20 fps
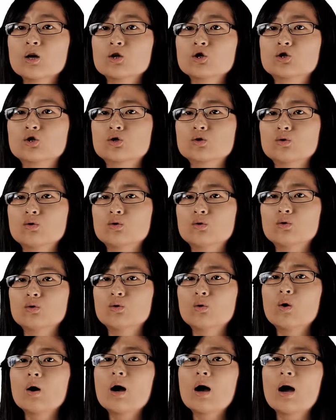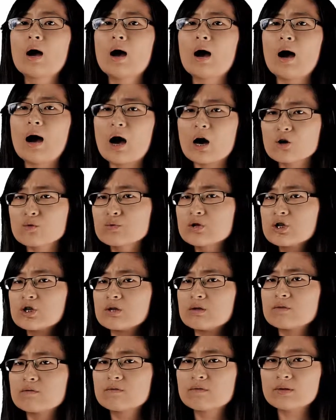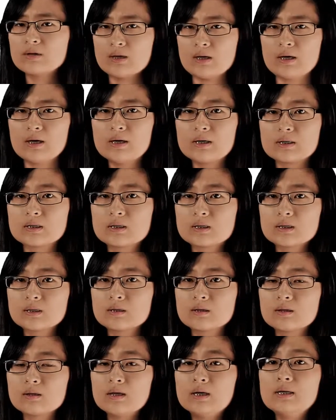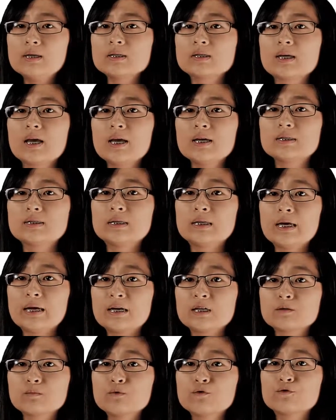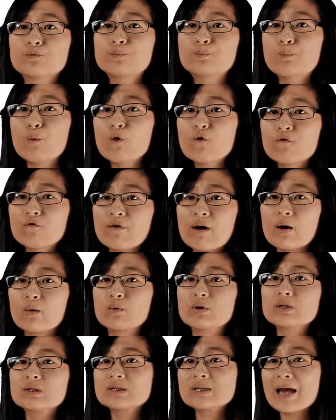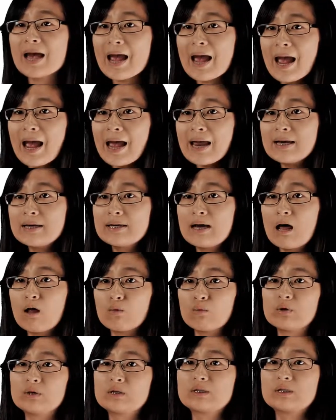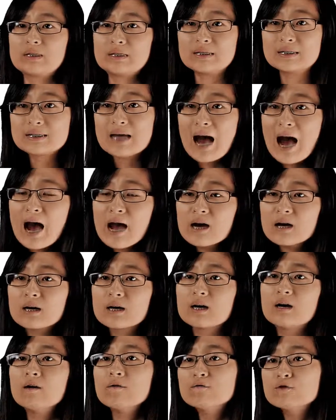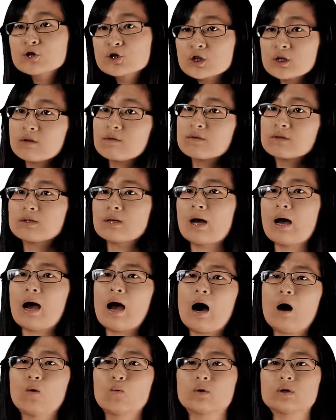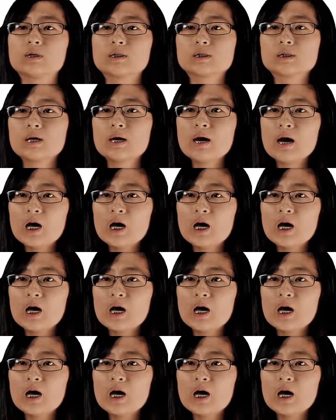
So how do we shift the AS? In this case, the AS moves both rightwards and downwards. The entire curve shifts outwards.